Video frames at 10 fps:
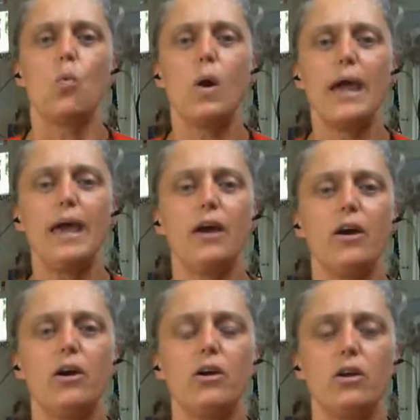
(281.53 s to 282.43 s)

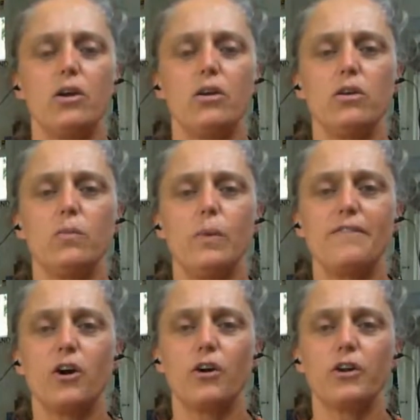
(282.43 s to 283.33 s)
where
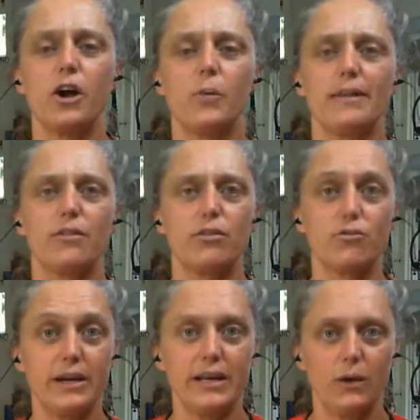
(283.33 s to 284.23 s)
we've got to go in
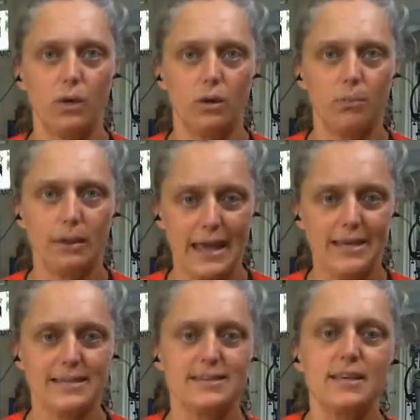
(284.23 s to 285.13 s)
3
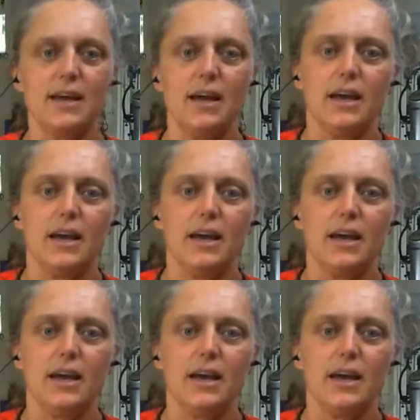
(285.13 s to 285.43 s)
planes.